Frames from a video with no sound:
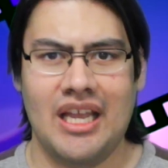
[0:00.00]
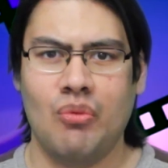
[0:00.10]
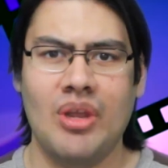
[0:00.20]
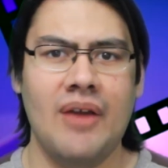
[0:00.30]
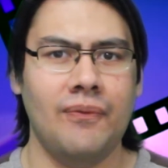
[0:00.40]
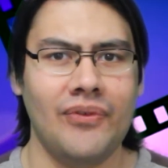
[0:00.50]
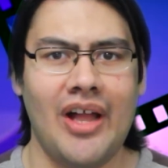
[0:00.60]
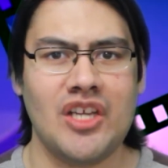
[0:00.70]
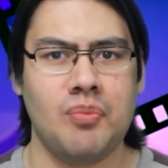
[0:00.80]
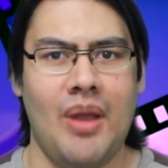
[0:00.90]
and we have
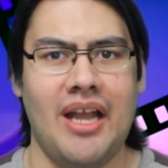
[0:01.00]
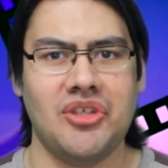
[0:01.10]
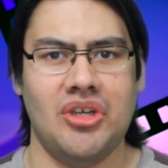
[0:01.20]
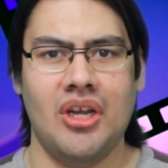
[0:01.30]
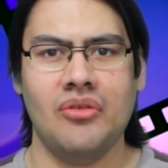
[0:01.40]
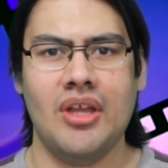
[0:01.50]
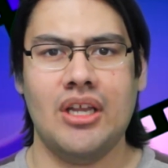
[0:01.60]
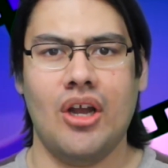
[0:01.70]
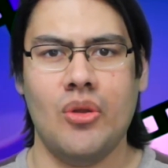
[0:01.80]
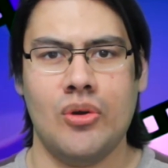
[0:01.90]
flashbacks. And
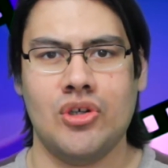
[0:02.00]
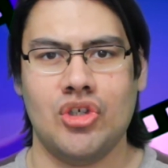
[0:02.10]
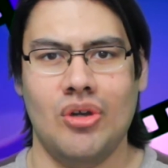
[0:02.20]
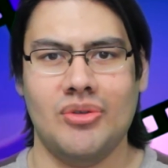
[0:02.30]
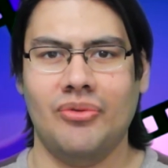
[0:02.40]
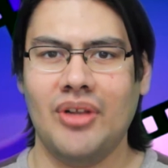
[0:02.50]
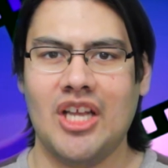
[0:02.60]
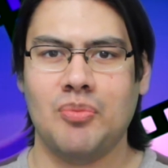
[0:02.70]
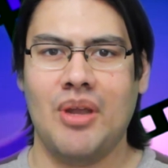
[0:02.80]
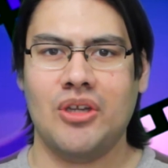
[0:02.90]
unlike other shows,
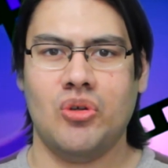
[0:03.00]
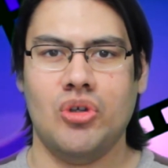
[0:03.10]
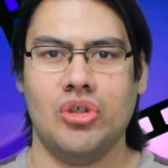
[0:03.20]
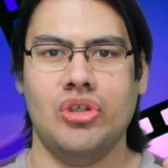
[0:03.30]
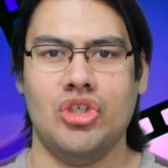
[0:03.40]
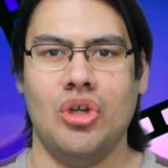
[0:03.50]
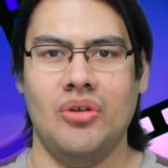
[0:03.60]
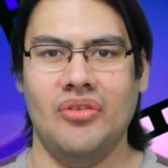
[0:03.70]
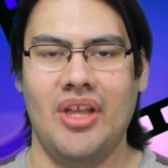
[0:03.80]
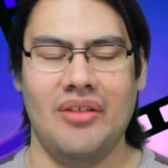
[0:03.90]
flashbacks are usually
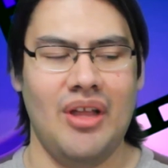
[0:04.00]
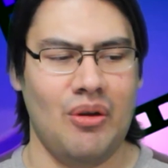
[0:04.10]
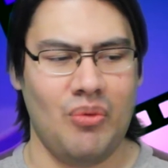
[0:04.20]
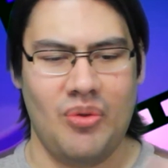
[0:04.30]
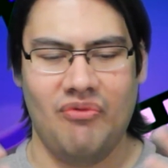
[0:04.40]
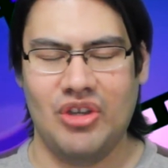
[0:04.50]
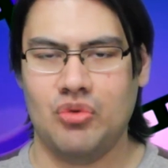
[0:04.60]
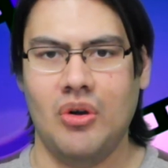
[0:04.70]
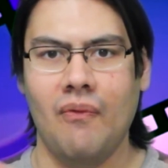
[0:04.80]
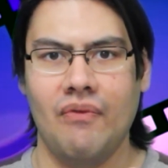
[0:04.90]
shown like with
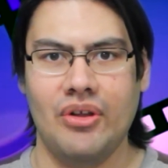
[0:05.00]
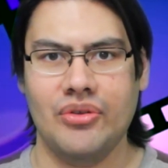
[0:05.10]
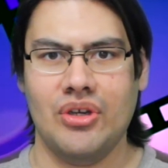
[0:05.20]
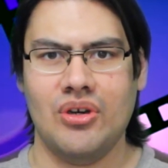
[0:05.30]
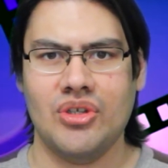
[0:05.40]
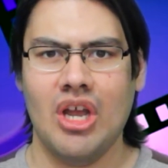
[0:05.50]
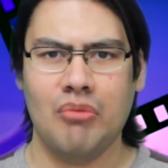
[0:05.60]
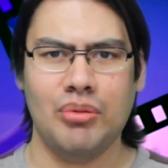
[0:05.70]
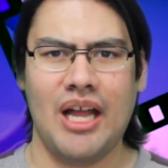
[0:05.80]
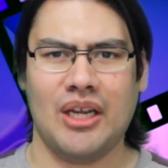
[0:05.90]
visual filters,
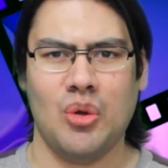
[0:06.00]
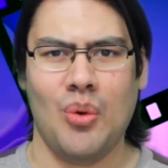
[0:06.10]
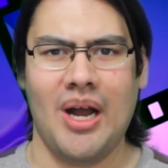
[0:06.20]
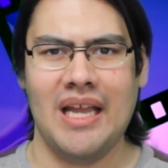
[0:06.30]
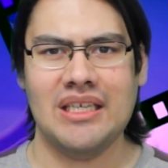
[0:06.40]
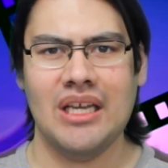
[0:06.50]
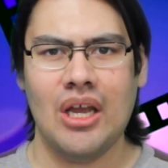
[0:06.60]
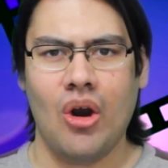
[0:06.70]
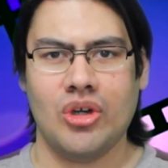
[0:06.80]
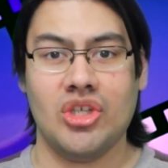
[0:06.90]
black and white,
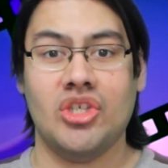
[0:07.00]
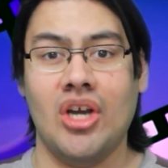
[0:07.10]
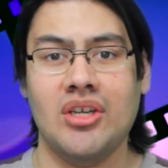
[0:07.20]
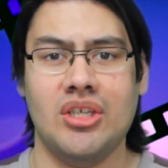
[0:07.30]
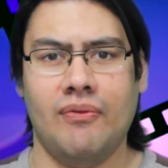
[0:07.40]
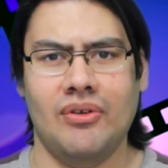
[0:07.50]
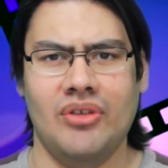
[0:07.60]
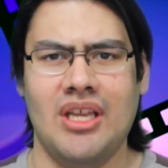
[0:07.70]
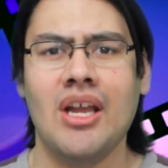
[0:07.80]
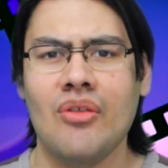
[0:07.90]
are just done
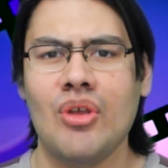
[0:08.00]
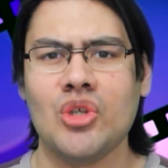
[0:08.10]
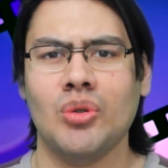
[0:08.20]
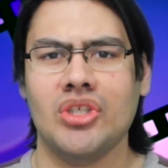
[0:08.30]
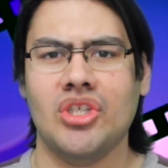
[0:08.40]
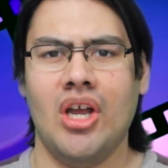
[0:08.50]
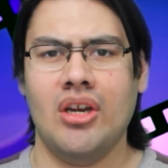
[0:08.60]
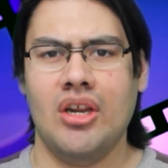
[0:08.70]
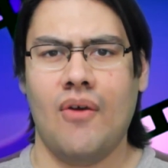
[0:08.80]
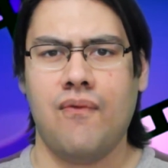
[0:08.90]
differently. This one's
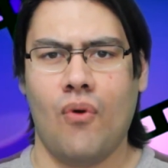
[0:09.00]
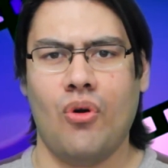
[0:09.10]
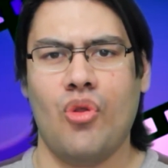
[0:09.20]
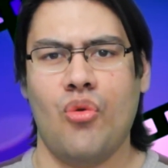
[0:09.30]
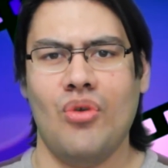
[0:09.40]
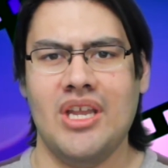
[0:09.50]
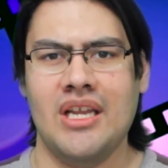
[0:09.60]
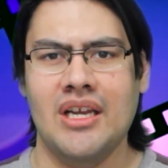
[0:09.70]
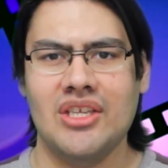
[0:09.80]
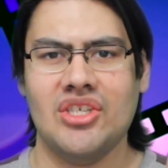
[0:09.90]
done in a
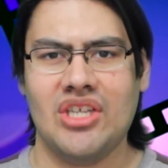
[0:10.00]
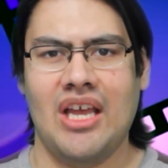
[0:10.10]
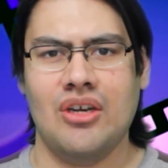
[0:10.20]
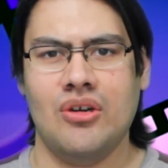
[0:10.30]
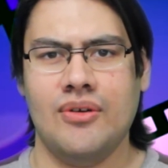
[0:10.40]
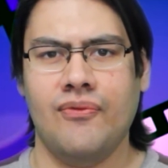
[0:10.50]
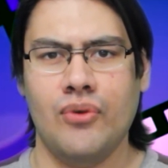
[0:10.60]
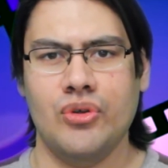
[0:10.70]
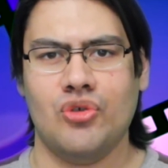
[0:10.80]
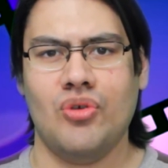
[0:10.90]
4-3 standard
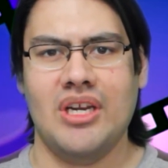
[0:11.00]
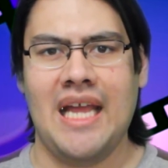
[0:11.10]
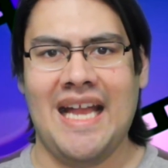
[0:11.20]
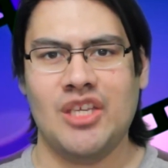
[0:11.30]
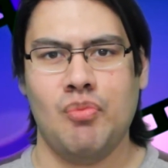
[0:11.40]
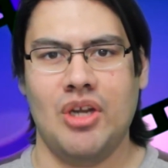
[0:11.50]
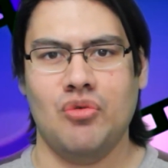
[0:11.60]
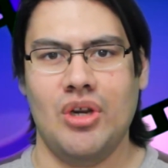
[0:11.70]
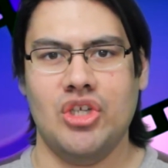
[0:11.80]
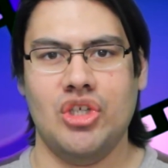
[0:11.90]
full screen
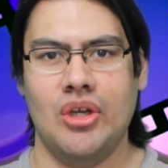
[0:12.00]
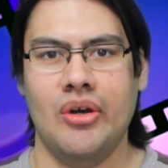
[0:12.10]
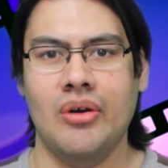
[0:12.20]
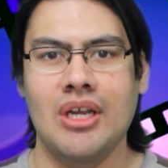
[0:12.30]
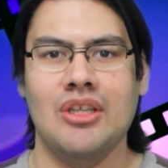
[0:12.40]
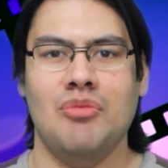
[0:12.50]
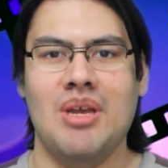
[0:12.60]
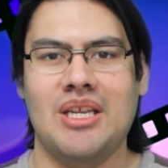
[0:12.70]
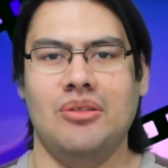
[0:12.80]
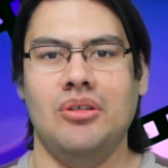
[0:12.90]
aspect ratio to
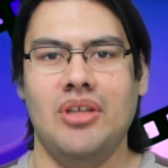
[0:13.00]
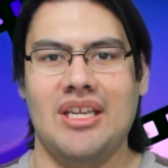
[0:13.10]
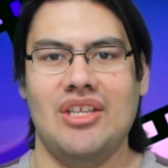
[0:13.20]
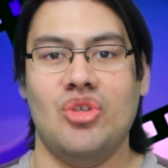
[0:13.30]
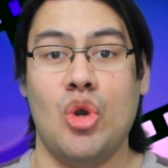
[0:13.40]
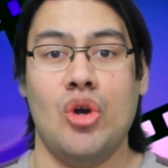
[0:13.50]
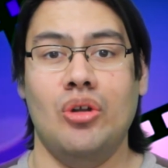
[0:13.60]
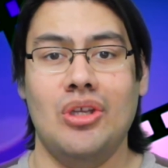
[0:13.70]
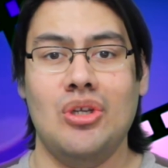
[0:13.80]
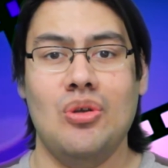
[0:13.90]
make it look like it's the
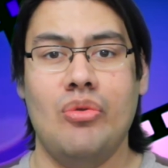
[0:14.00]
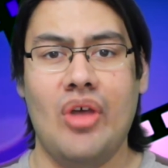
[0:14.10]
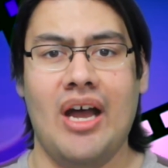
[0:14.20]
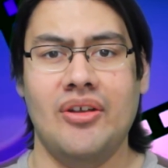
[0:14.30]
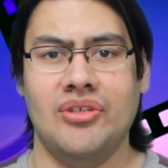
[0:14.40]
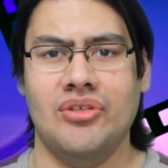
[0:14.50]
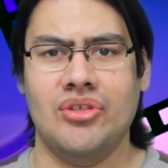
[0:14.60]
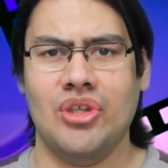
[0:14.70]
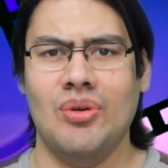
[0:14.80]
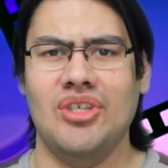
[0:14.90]
early 2000s.
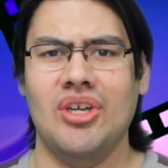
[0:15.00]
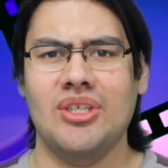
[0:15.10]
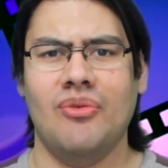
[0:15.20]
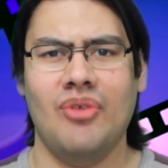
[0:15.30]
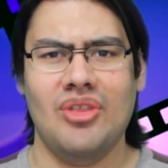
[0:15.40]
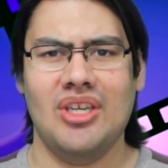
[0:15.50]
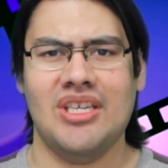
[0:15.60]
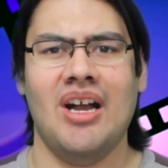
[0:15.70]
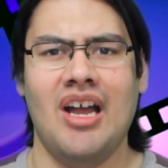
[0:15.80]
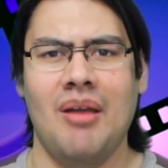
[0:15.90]
So it does fit the
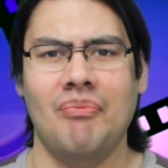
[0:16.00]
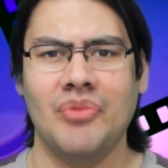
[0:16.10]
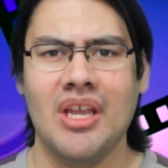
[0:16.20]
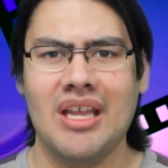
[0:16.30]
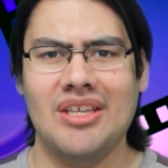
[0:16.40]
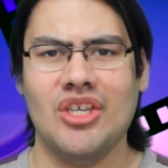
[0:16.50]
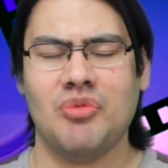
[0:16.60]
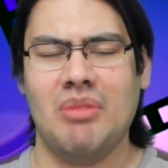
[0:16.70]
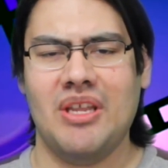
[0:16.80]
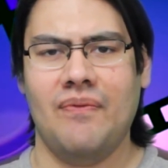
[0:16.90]
time. It
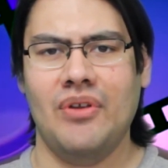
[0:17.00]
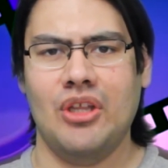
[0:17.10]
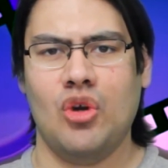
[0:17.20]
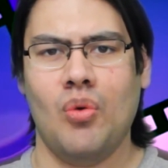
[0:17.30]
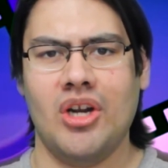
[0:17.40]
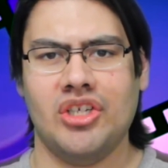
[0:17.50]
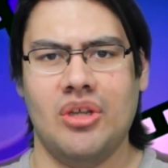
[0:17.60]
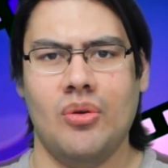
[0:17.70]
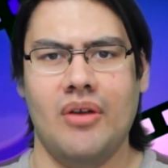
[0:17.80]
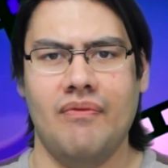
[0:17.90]
does make it feel like you're
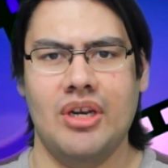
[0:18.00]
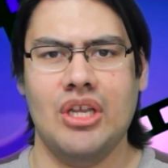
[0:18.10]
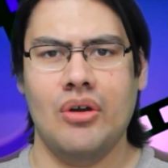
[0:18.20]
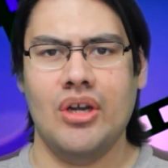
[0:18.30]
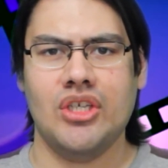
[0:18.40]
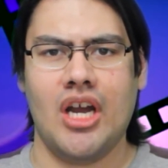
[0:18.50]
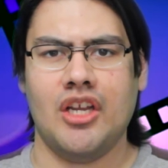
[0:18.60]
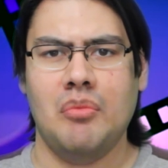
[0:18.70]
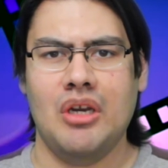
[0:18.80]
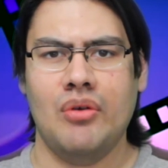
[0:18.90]
watching either a video, a
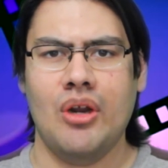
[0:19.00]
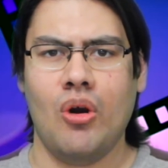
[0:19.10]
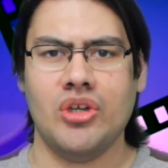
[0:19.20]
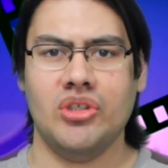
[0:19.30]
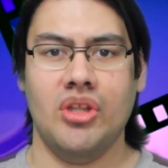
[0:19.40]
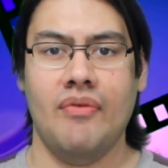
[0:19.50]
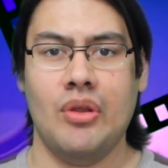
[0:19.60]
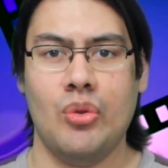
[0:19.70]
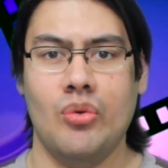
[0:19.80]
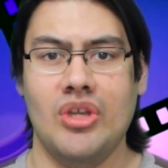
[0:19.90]
documentary, or just
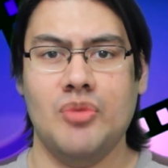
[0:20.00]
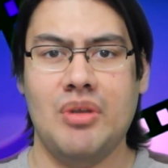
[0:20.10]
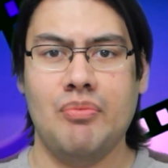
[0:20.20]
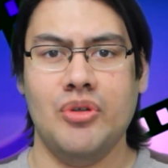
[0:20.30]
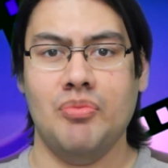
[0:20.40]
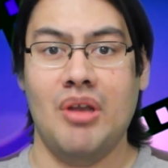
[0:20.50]
living through these these people's